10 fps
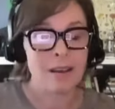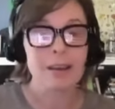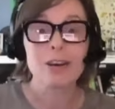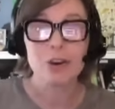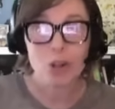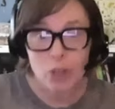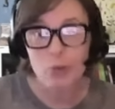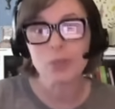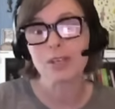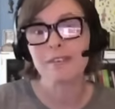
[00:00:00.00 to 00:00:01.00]

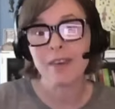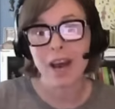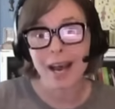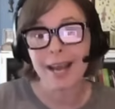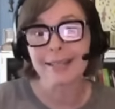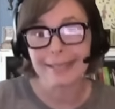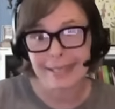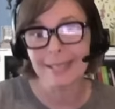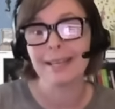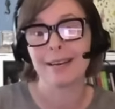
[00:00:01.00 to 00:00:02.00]
conclusive
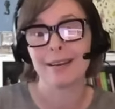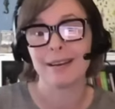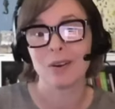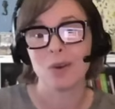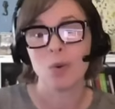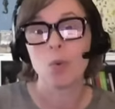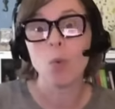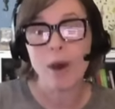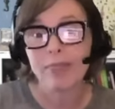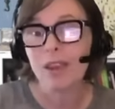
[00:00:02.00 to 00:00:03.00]
idea
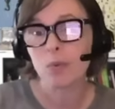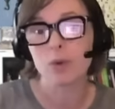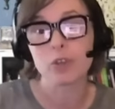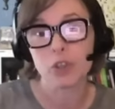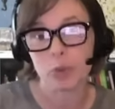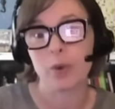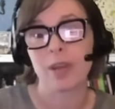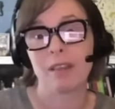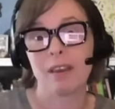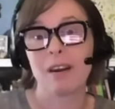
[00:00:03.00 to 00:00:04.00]
what they were
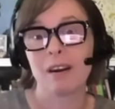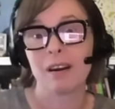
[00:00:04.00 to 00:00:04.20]
doing there.